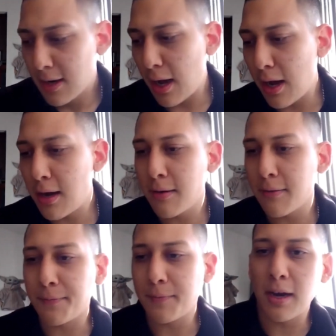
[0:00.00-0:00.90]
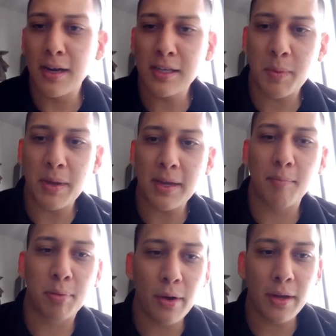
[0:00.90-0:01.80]
of us being
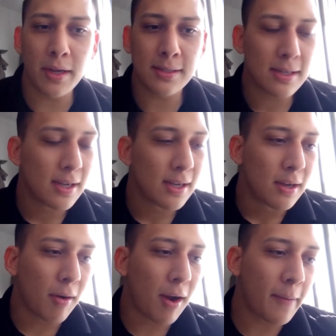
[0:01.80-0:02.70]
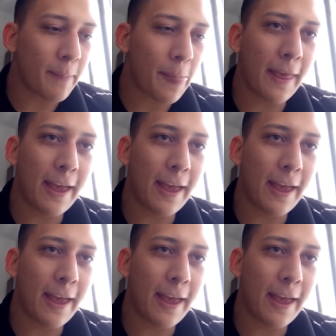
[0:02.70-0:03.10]
employees, right?